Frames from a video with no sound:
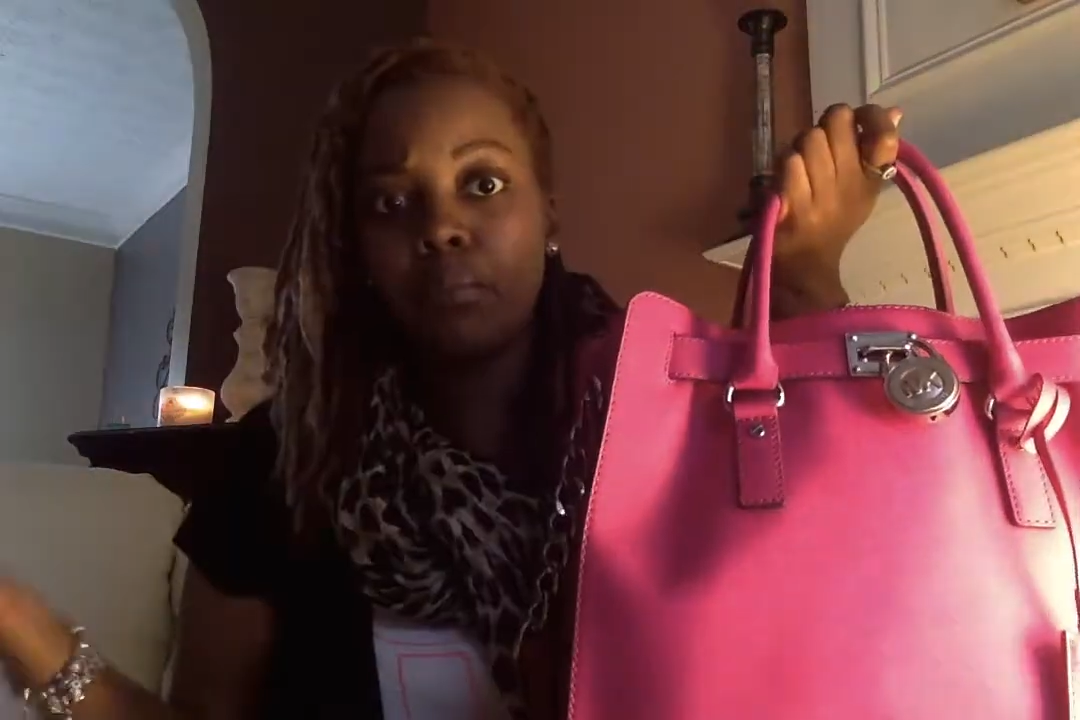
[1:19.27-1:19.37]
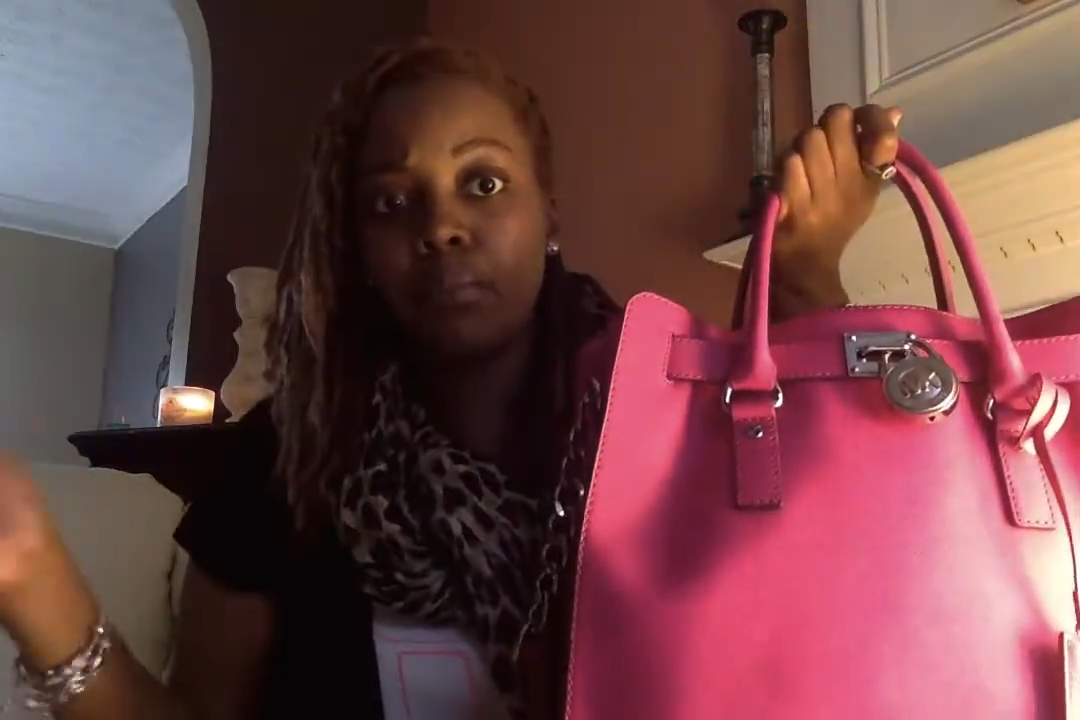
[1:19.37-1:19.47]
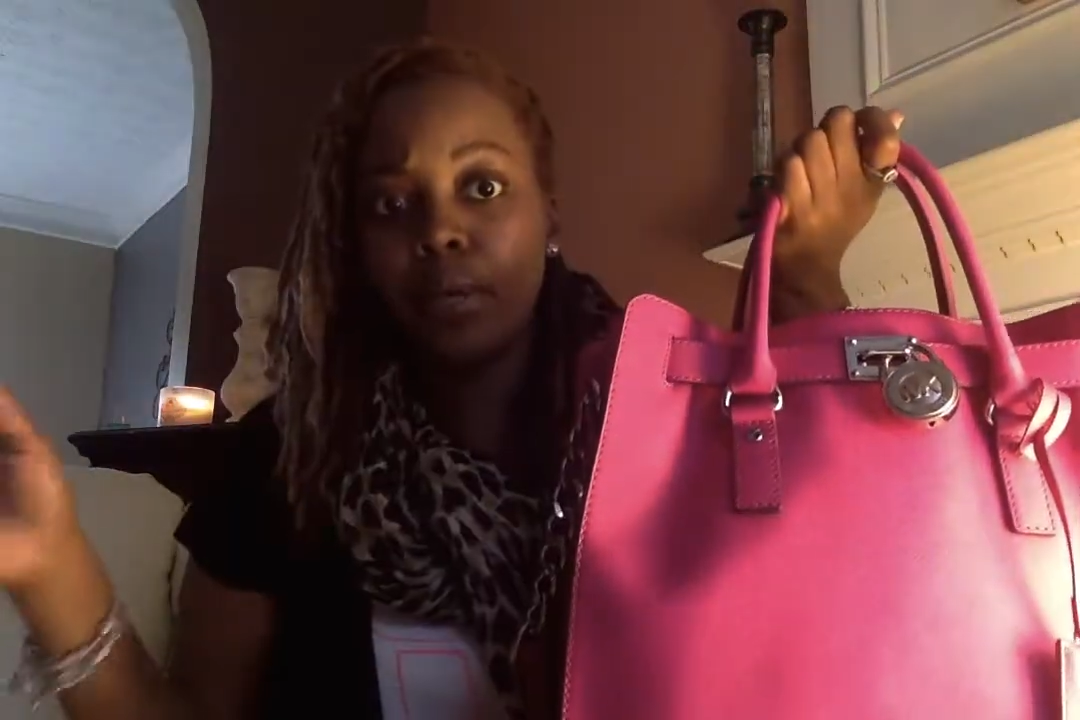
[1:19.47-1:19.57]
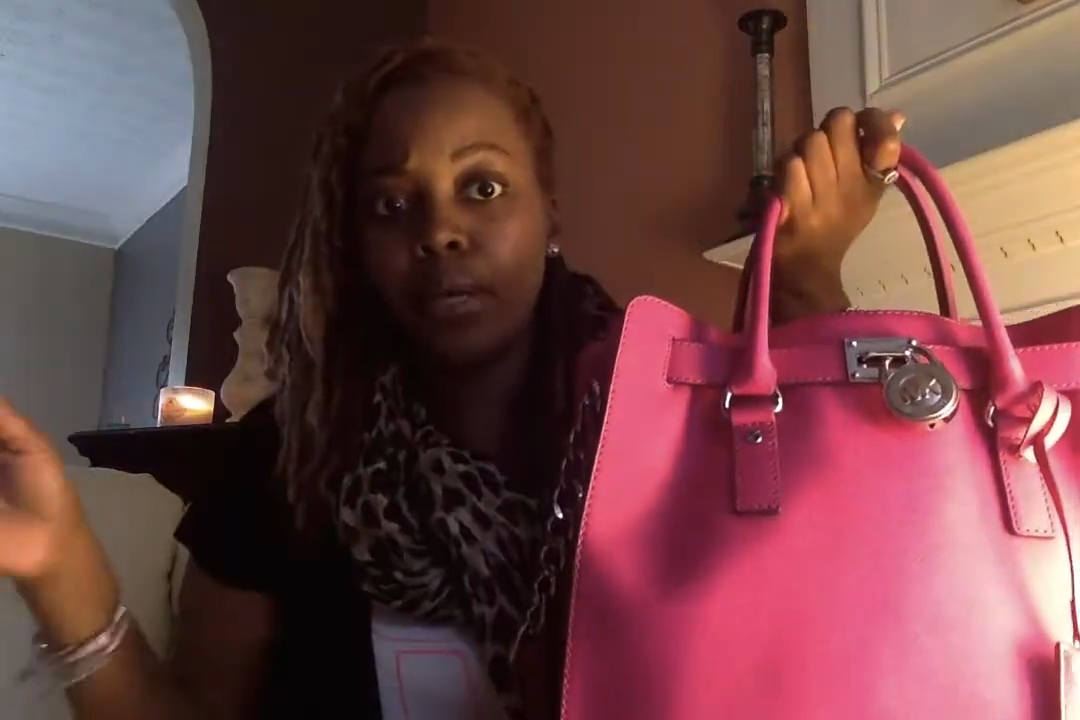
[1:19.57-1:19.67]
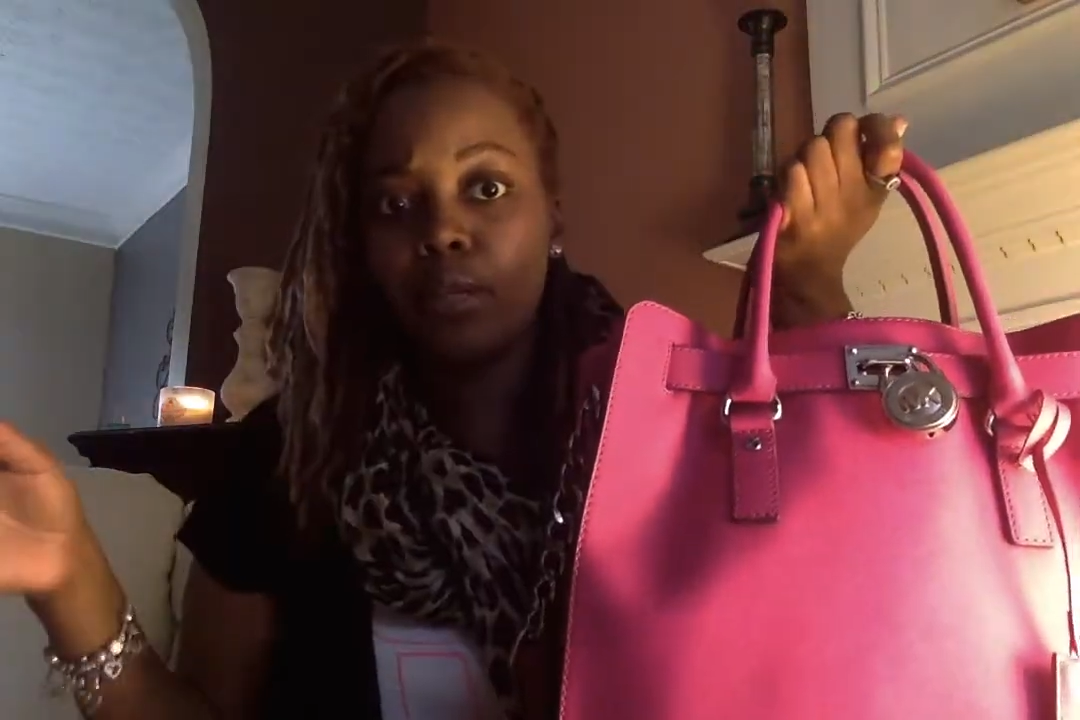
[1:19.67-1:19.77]

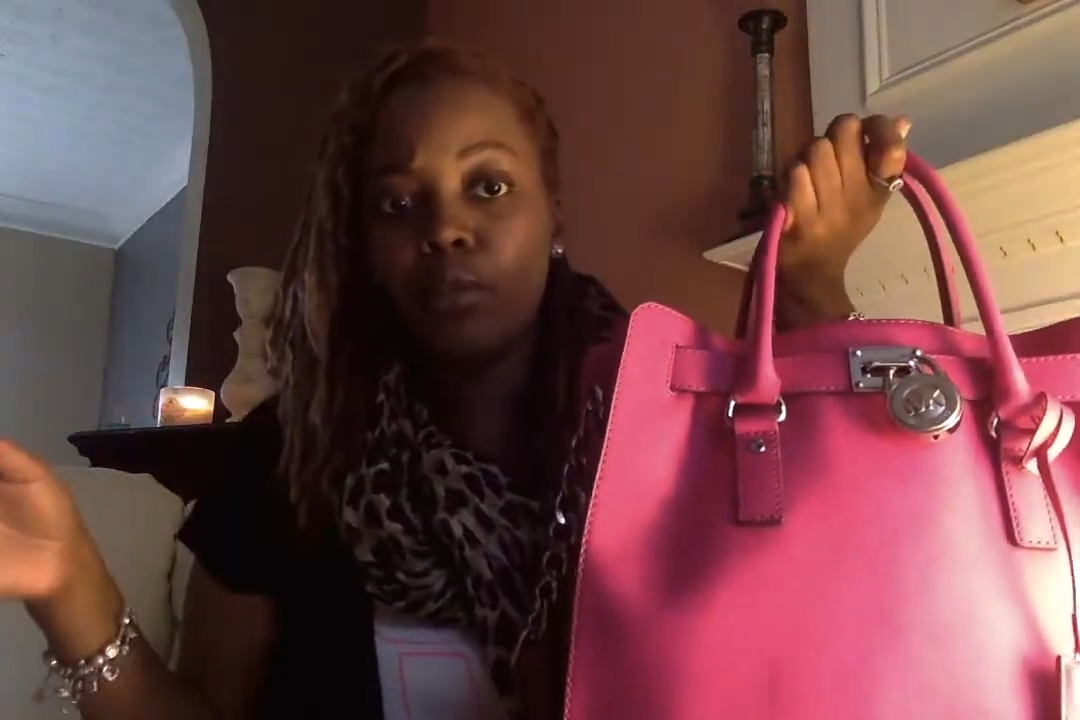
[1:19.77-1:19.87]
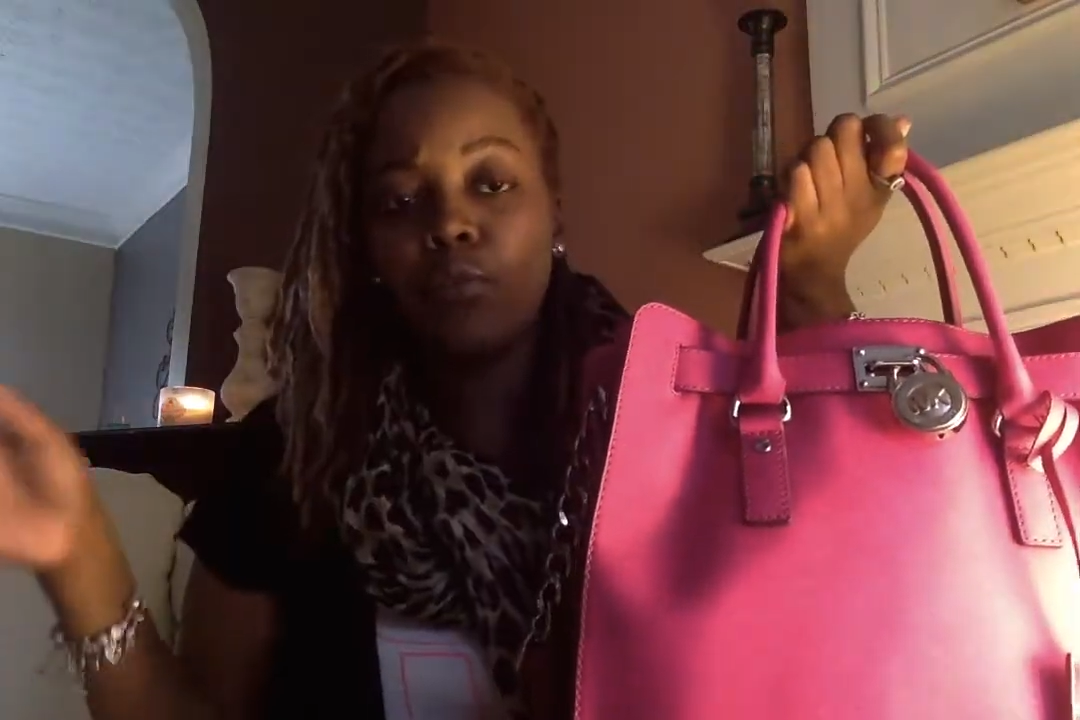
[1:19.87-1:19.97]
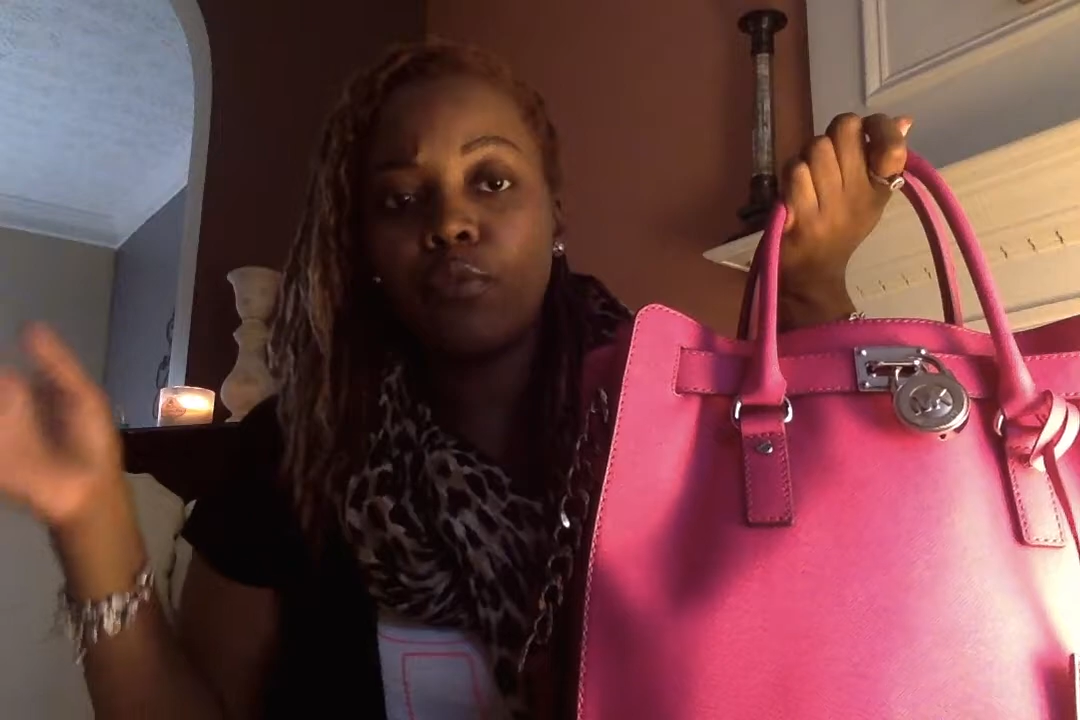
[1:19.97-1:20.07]
brand new